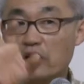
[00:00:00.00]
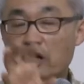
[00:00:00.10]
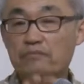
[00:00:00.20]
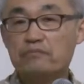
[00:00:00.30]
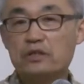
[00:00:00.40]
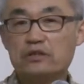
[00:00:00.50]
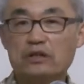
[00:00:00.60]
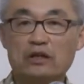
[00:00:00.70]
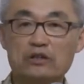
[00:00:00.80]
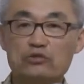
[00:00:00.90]
come
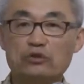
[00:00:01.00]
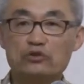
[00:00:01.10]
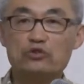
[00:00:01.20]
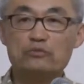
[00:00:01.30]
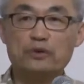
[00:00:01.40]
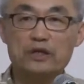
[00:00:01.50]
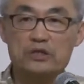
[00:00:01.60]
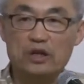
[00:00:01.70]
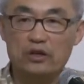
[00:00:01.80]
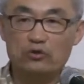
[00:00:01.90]
to a new
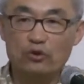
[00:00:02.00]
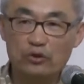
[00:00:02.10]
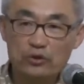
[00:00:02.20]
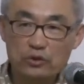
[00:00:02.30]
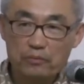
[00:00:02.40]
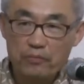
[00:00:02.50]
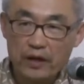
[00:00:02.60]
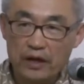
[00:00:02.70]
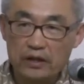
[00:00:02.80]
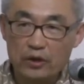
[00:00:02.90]
place like Toronto,
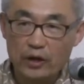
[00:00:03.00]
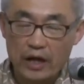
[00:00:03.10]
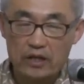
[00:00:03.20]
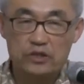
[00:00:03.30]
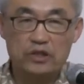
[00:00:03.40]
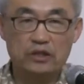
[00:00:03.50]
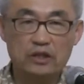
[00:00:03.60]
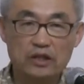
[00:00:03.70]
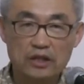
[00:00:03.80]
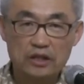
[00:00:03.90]
and they will ask,
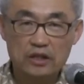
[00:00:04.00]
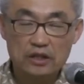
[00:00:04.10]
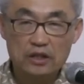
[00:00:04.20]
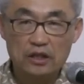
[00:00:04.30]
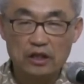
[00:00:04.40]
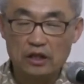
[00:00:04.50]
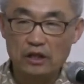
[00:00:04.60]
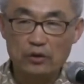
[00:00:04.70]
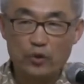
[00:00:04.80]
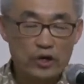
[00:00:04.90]

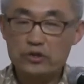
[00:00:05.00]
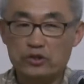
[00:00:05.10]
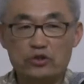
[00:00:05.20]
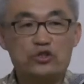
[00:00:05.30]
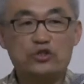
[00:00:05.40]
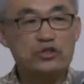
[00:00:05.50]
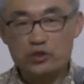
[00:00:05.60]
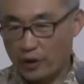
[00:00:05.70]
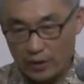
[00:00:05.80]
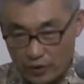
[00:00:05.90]
where is a good church
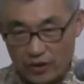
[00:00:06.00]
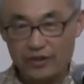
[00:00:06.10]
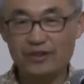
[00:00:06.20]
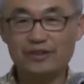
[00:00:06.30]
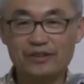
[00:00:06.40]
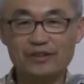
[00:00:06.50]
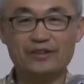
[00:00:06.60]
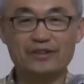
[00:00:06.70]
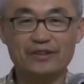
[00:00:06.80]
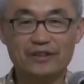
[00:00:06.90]
around here?
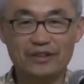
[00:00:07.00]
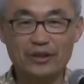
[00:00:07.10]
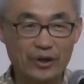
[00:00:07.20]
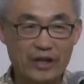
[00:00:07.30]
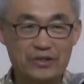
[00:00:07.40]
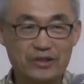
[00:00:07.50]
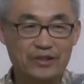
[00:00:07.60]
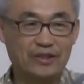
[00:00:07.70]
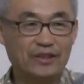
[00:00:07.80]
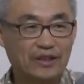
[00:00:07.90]
They will ask,
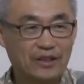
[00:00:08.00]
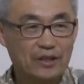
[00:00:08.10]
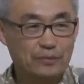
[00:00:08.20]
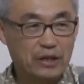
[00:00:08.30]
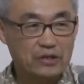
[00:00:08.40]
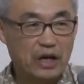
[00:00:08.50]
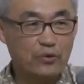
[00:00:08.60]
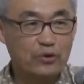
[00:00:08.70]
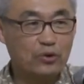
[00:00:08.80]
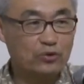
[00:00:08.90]
because I
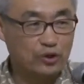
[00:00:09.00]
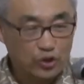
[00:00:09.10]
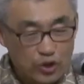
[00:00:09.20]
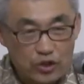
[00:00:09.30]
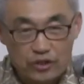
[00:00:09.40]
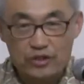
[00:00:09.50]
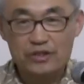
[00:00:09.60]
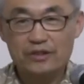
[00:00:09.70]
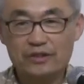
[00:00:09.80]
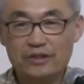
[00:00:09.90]
want to go to a good
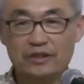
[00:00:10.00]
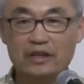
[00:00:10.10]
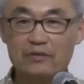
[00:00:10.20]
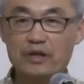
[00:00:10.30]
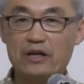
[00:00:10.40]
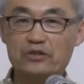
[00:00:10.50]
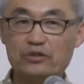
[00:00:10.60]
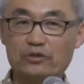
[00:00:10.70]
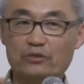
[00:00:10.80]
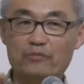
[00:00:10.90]
church. Now let me
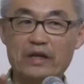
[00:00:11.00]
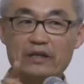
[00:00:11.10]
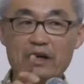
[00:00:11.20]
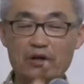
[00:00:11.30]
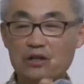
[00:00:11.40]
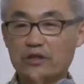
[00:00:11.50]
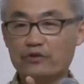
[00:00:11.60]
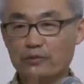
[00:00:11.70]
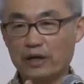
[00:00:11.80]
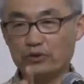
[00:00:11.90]
ask you, and now I'll give
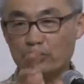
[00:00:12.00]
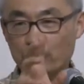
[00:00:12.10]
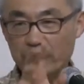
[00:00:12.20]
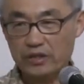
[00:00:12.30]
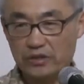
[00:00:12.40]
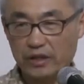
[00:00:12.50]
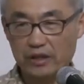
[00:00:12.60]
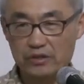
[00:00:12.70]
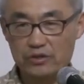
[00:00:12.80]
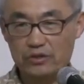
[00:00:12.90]
you about 20
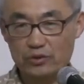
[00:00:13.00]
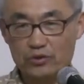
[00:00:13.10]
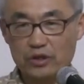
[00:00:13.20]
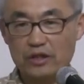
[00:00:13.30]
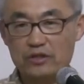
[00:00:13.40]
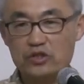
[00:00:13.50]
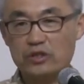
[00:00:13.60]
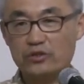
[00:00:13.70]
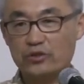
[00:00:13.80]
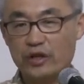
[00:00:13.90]
seconds so you can
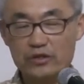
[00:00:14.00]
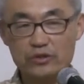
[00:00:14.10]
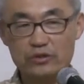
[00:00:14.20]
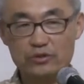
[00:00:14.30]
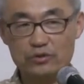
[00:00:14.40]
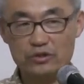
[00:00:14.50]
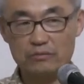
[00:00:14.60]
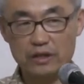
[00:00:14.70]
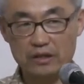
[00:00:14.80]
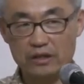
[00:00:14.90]
share your answer to
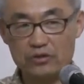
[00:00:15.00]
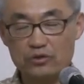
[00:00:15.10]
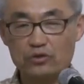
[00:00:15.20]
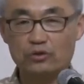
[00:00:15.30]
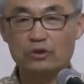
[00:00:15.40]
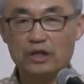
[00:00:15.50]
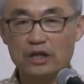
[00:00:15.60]
somebody next to you.